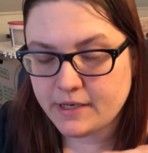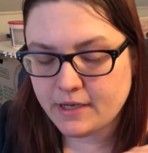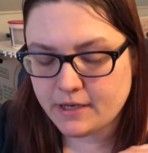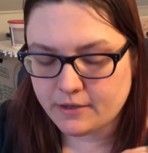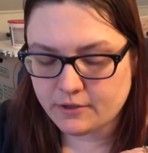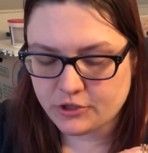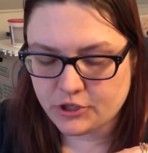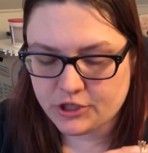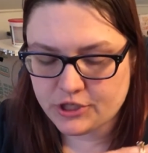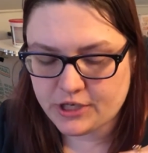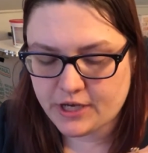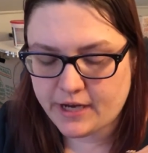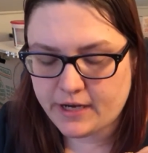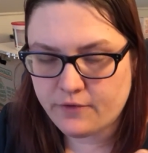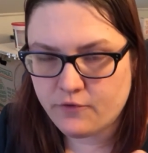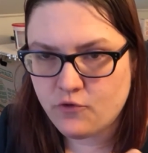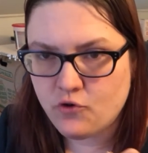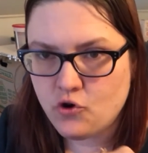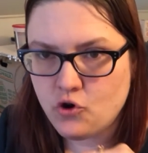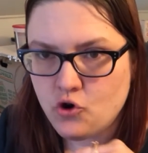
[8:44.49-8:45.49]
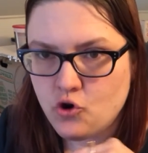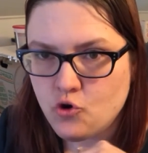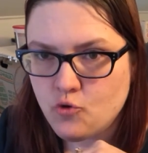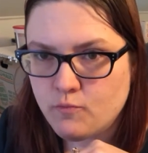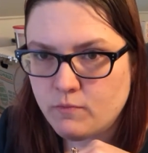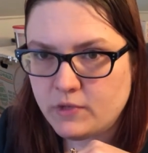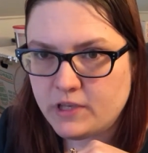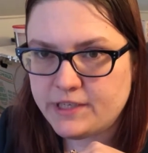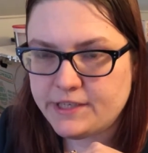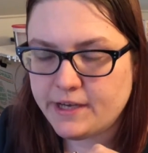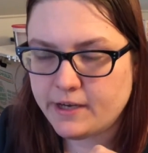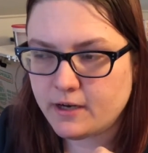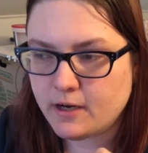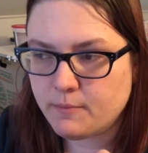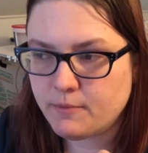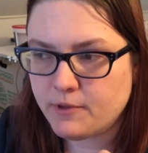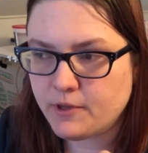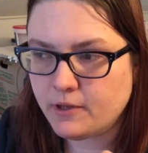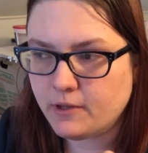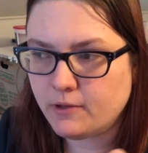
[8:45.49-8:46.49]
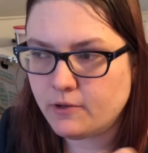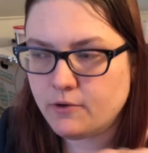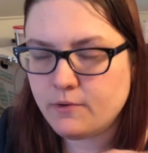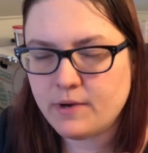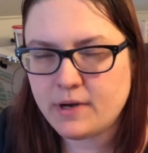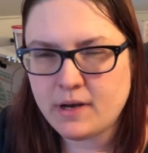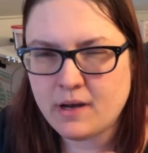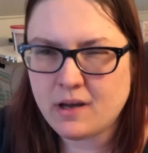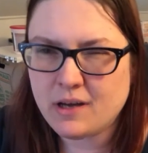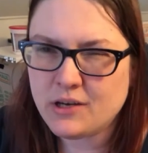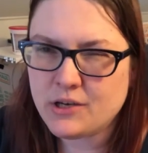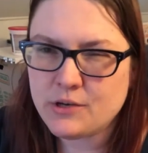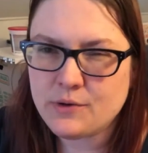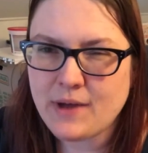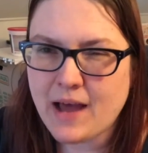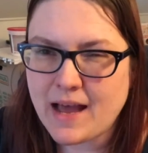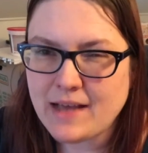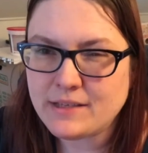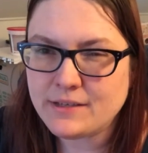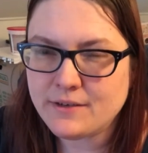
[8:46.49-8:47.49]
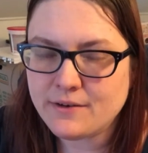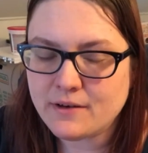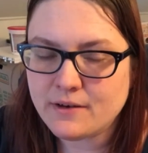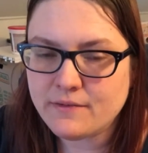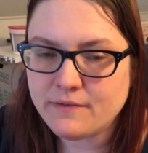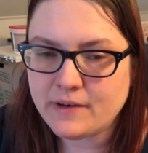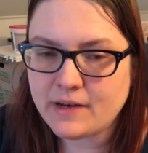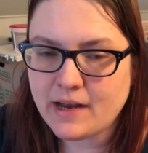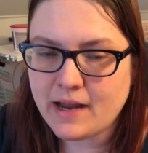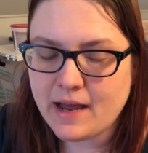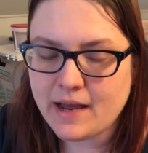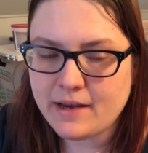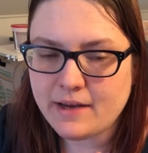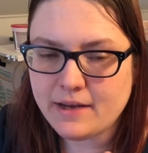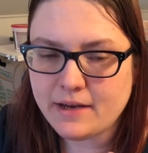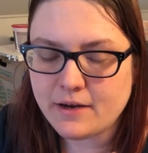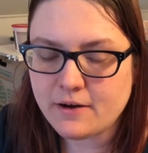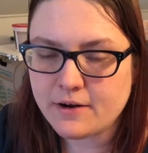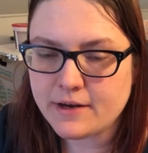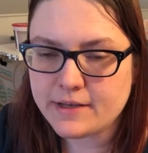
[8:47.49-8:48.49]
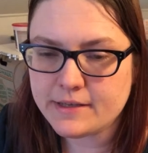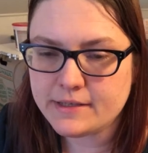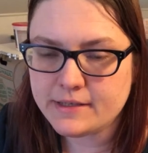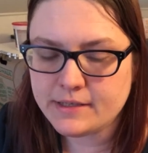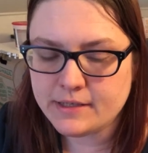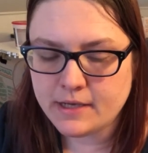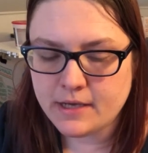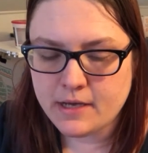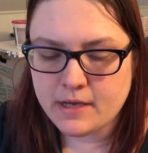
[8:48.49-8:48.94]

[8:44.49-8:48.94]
It'll just kind of suck up the glue and not do as good of an adherence.